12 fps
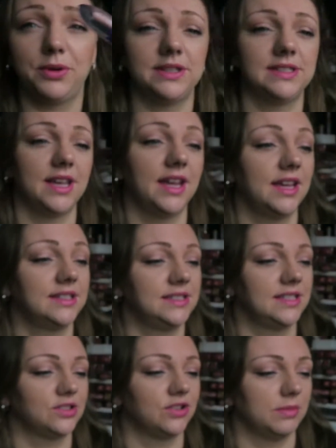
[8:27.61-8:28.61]
pretty. It
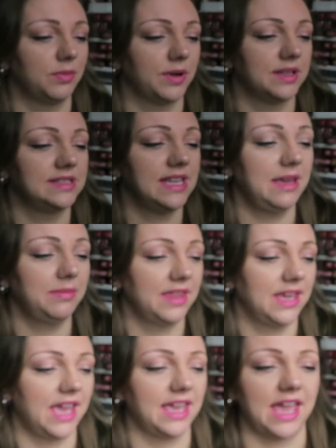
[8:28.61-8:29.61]
is extremely pretty. Same
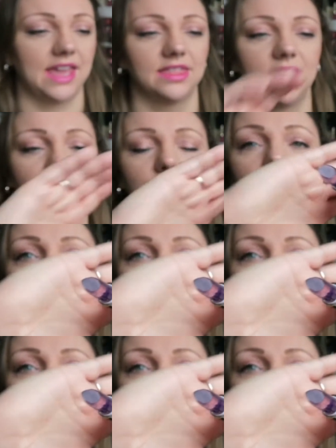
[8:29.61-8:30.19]
thing again though.